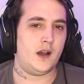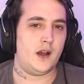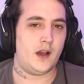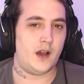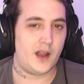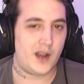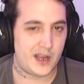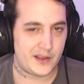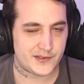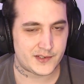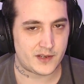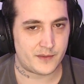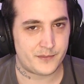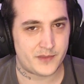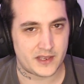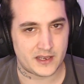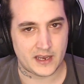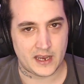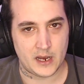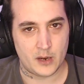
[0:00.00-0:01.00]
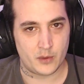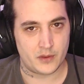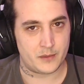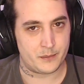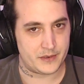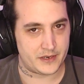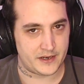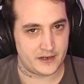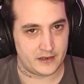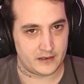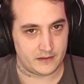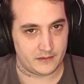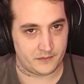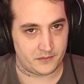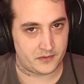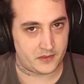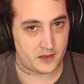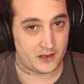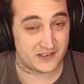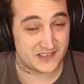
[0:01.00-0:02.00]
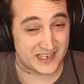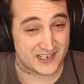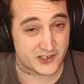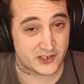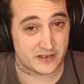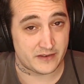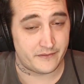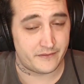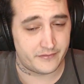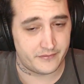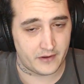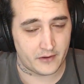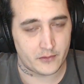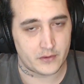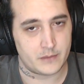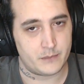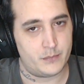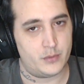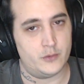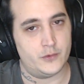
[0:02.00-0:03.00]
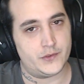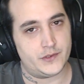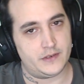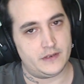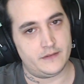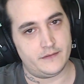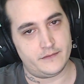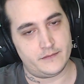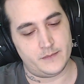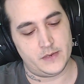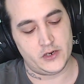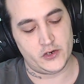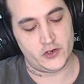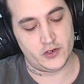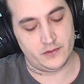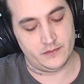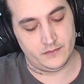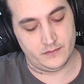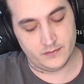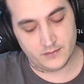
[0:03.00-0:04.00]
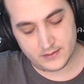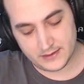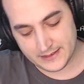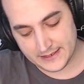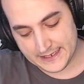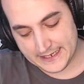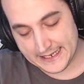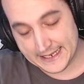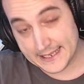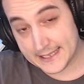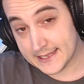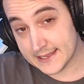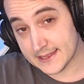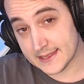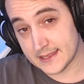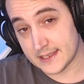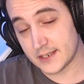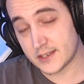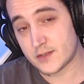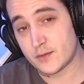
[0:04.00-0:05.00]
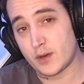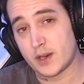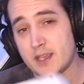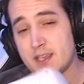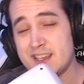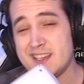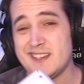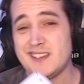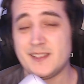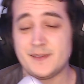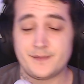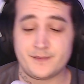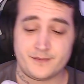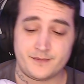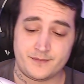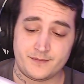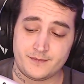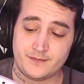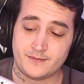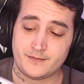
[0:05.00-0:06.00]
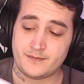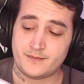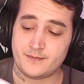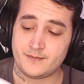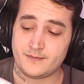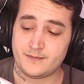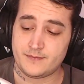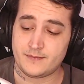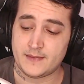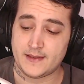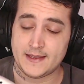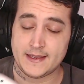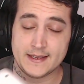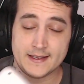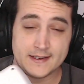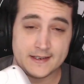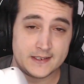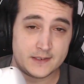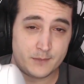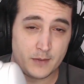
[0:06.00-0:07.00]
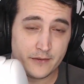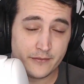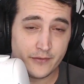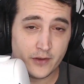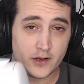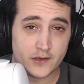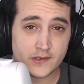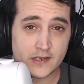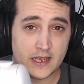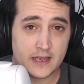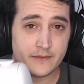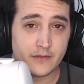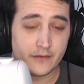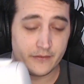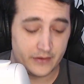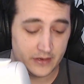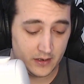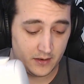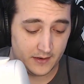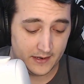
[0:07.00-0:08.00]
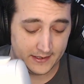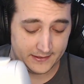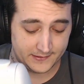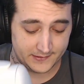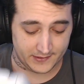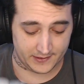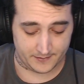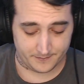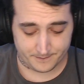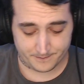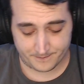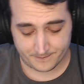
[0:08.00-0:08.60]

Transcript: I left something out at the beginning that's actually very important information. This right here, it's my first ever VR headset.